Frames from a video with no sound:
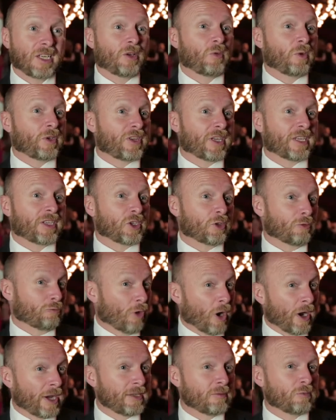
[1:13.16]
we think you're
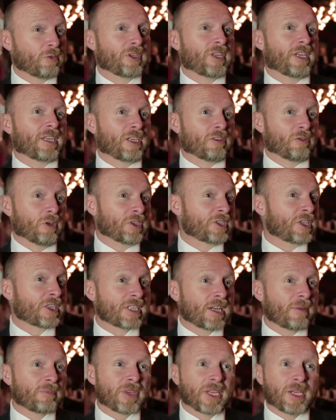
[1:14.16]
right, we think you're onto
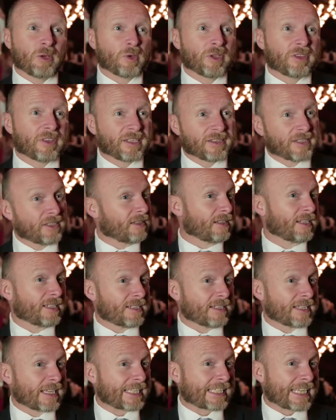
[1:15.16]
something, we think that this
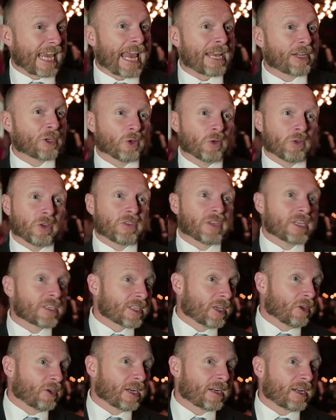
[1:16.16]
is a scandal, that there's
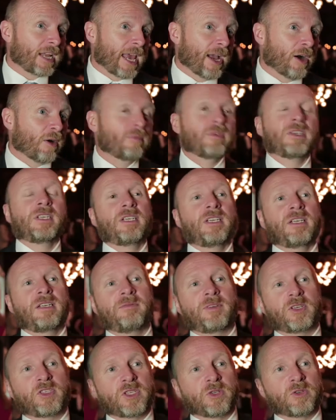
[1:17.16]
so little help
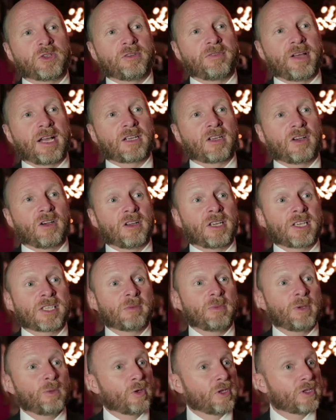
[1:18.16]
for children of alcoholics,
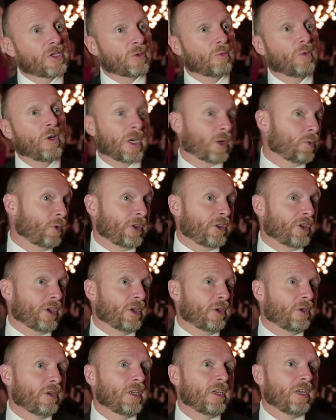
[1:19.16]
and we want to work with
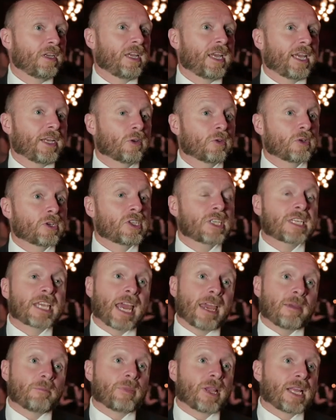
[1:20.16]
you in order to
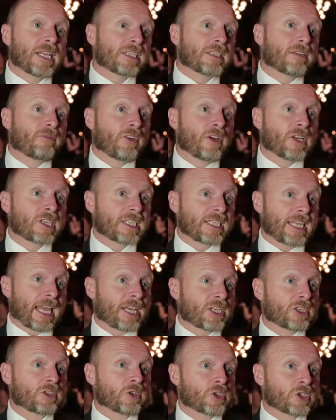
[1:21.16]
get in place the first
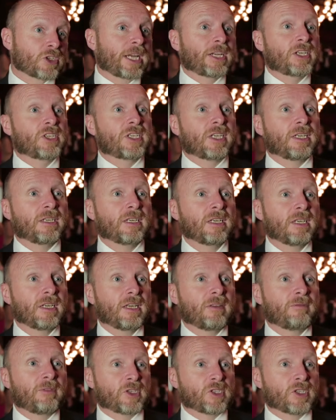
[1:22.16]
national strategy
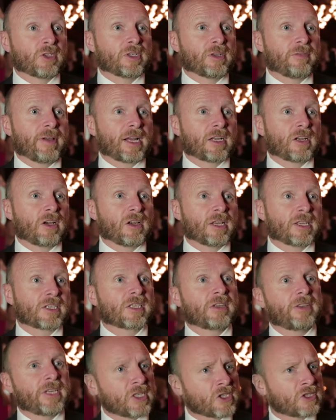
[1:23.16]
for children of alcoholics.
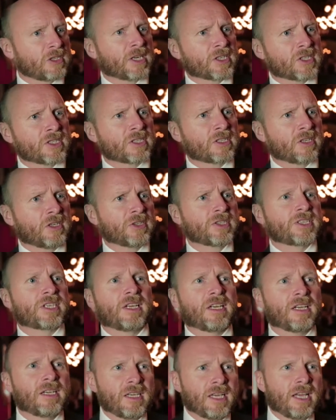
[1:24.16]
So the instruction's gone
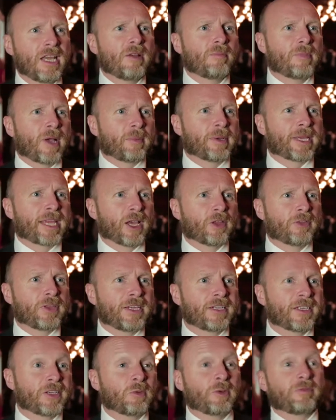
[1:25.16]
to Public Health
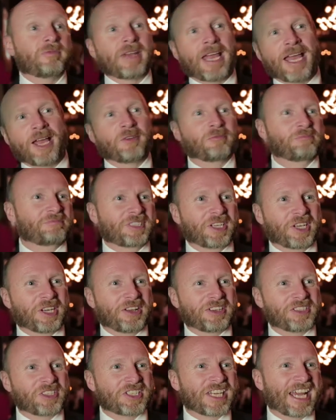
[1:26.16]
England. We've now kind
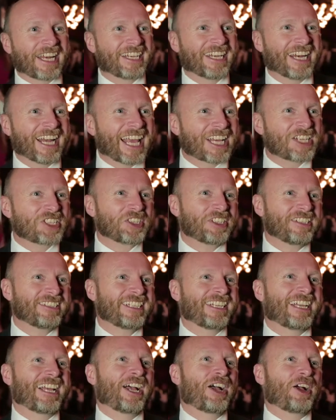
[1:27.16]
of just had an
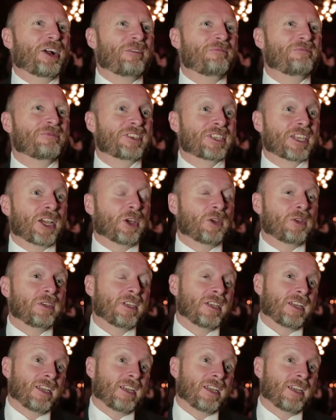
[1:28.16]
election, so